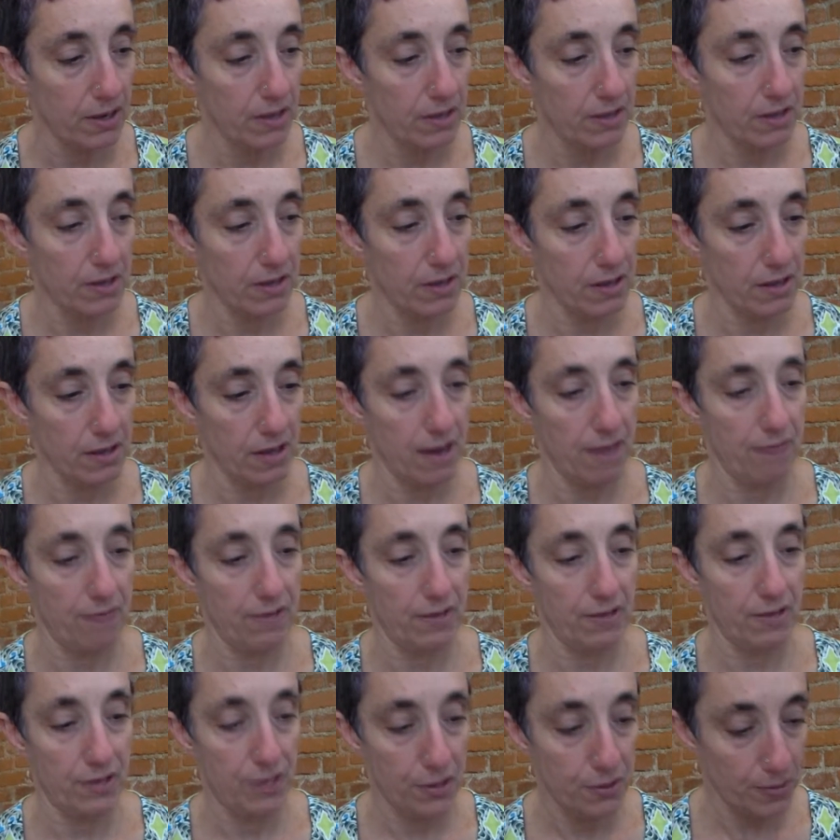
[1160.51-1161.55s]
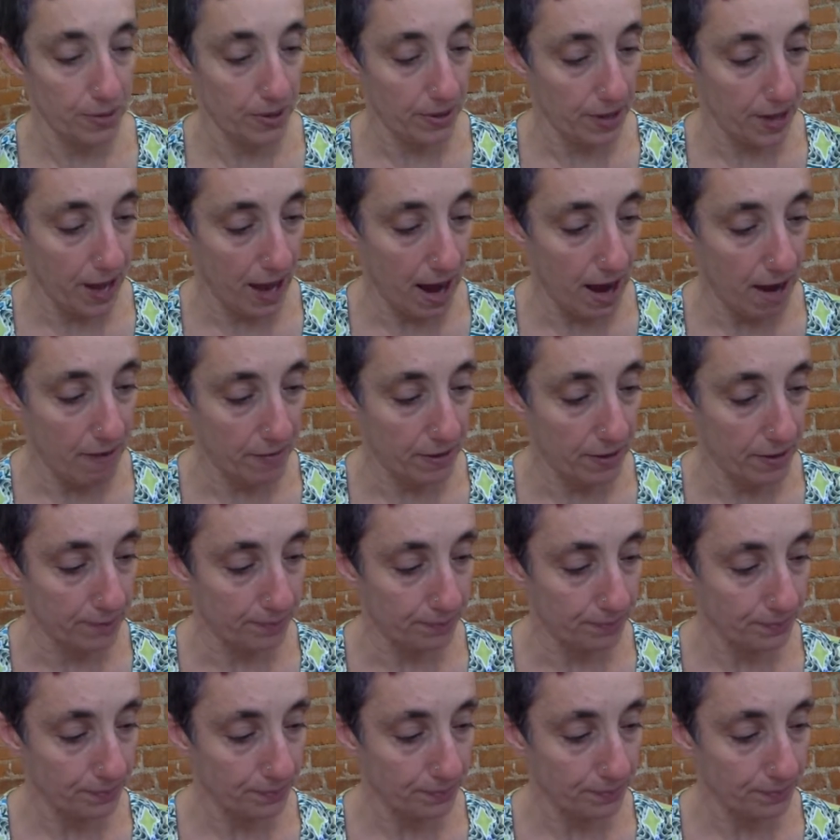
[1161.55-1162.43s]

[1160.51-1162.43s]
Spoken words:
to the life that she's really having.